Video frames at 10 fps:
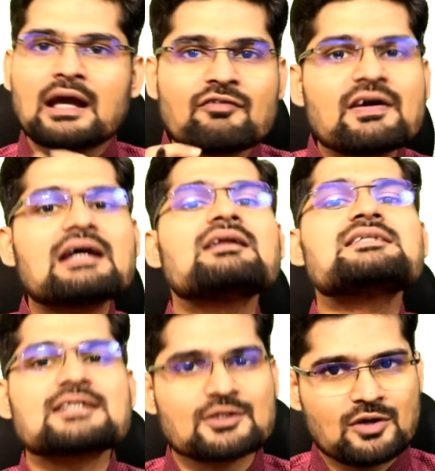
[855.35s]

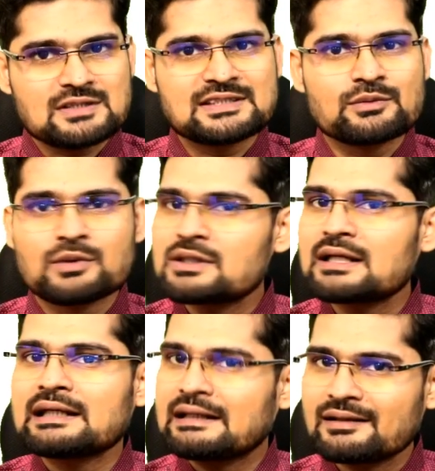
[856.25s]
awareness across the world
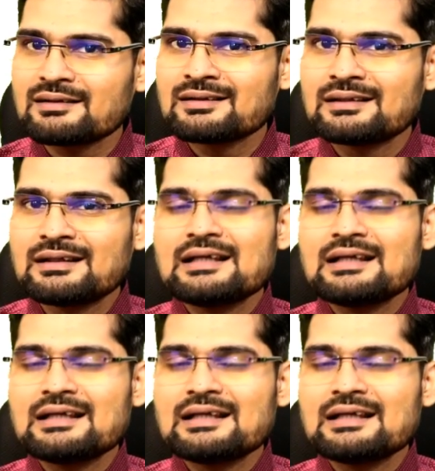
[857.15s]
and India.